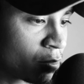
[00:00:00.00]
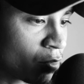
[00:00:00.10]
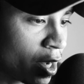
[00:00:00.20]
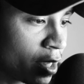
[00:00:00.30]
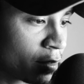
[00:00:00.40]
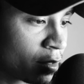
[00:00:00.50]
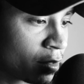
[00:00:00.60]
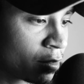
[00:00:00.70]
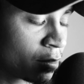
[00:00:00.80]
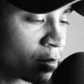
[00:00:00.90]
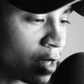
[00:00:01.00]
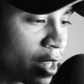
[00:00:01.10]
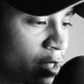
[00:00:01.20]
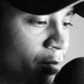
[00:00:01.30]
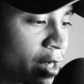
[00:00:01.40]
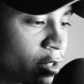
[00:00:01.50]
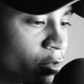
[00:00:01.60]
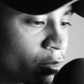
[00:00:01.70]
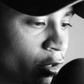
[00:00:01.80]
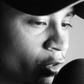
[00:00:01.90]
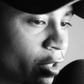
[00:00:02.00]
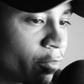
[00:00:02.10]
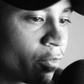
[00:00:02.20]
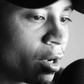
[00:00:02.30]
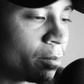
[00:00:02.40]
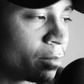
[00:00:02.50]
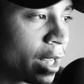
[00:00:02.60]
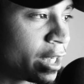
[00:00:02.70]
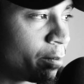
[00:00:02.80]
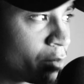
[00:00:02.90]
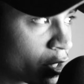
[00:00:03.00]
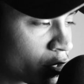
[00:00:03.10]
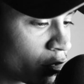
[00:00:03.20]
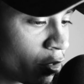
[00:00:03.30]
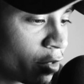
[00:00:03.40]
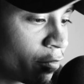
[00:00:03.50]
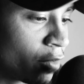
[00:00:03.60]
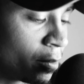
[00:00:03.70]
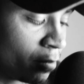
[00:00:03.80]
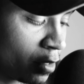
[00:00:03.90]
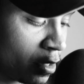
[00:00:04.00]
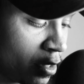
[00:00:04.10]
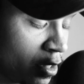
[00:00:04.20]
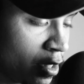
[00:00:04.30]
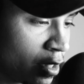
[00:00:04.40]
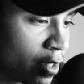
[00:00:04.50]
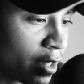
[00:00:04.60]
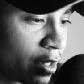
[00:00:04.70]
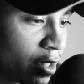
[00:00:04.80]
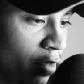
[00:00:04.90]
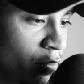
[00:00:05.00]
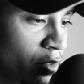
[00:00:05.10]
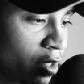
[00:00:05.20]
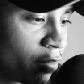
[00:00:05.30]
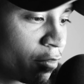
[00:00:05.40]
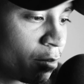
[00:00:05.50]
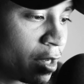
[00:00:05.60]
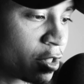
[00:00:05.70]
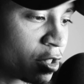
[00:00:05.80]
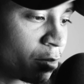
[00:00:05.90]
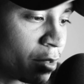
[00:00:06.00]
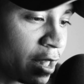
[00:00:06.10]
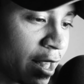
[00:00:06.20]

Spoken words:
right? Anybody you're learning from, any book you're learning from, they can give you the information, but they